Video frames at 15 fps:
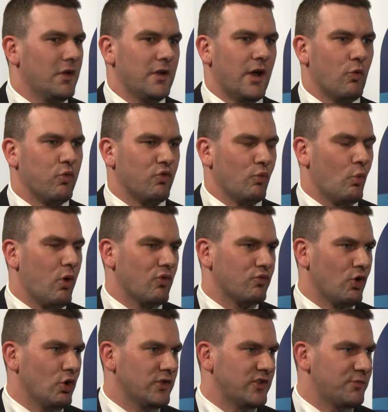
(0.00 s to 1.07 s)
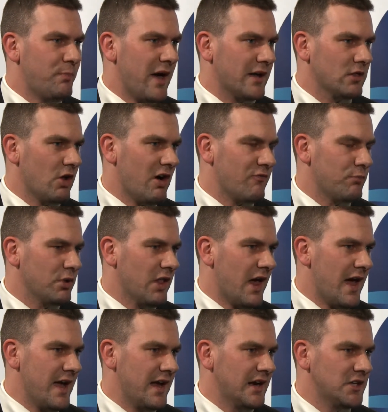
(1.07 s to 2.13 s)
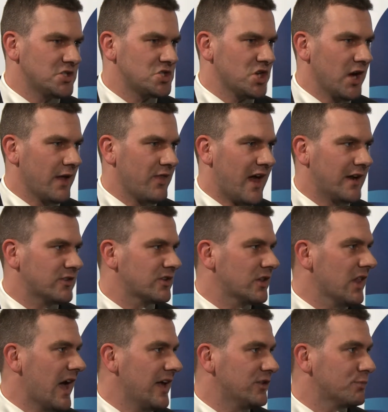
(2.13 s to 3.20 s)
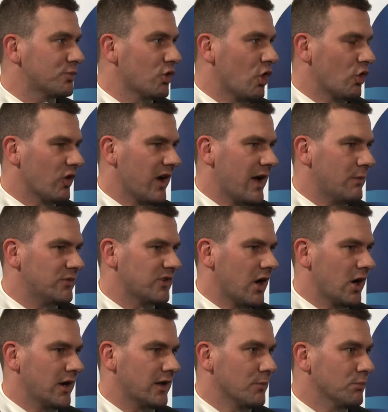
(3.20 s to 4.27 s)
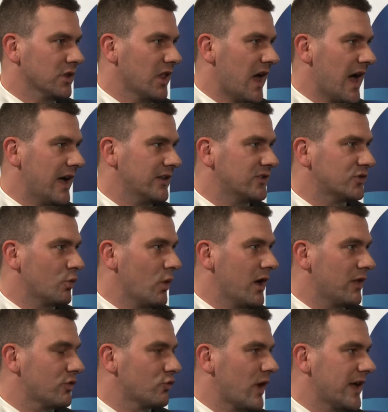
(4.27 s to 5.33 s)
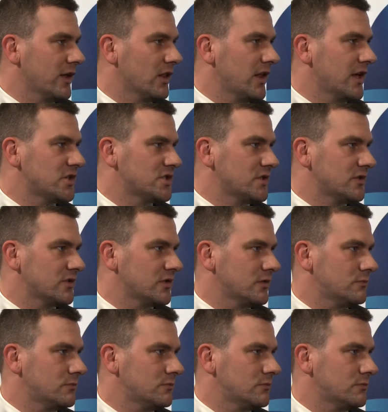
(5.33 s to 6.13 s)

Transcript: Now, what role does Beckloff play in ensuring that its clients' programs are in compliance with regulations?